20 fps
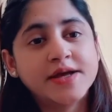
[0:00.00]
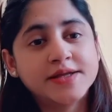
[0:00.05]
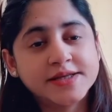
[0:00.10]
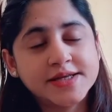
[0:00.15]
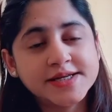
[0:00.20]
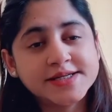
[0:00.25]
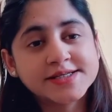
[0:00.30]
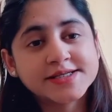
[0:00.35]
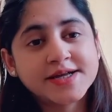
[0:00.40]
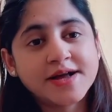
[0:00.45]

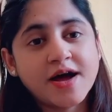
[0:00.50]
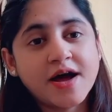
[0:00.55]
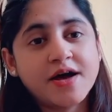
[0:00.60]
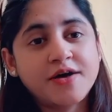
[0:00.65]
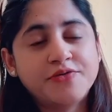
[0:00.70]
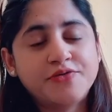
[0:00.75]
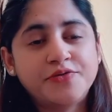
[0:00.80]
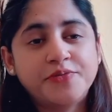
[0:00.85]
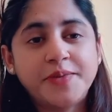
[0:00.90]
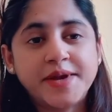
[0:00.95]
This
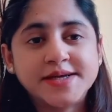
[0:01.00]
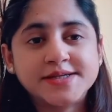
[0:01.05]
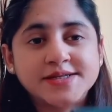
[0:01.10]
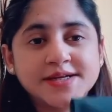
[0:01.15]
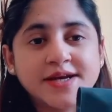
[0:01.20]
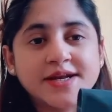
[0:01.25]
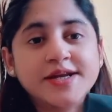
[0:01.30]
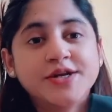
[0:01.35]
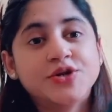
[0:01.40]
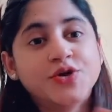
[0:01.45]
cuff
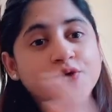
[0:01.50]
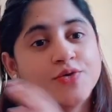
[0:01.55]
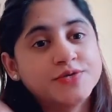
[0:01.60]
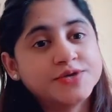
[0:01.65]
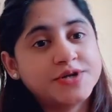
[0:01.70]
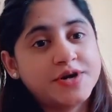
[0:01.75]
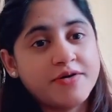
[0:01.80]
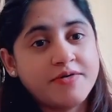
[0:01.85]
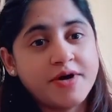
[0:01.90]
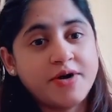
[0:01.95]
basically
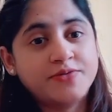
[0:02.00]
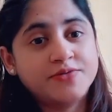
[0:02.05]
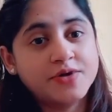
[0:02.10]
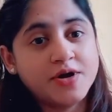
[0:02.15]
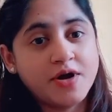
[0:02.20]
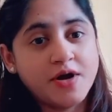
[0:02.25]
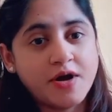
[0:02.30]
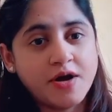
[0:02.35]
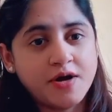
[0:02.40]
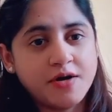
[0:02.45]
goes around
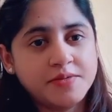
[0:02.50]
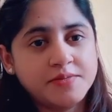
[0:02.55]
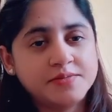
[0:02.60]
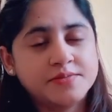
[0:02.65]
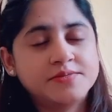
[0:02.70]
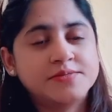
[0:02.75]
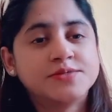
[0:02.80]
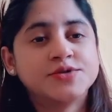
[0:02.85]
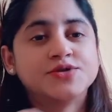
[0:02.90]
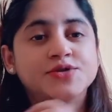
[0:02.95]
the
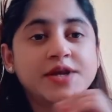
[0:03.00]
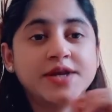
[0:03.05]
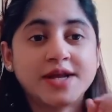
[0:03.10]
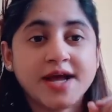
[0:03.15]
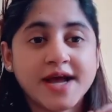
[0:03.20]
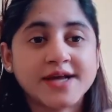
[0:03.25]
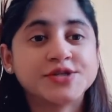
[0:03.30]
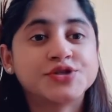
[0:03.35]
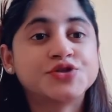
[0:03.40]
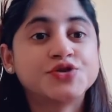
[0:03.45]
arm, so it
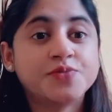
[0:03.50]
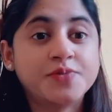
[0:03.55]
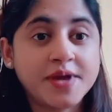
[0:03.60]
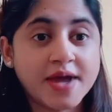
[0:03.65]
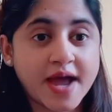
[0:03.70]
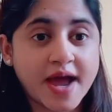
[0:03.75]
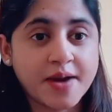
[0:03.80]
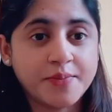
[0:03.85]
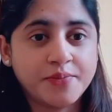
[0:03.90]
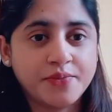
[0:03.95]
has to
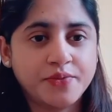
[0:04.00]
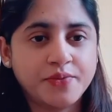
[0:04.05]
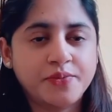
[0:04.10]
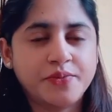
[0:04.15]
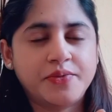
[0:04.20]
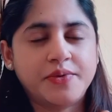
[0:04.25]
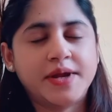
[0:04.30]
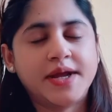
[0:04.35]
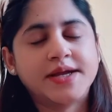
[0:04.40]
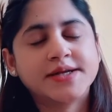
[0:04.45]
be
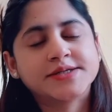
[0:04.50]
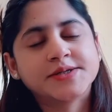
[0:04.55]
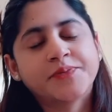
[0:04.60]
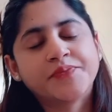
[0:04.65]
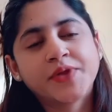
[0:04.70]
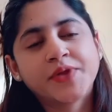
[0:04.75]
appropriate.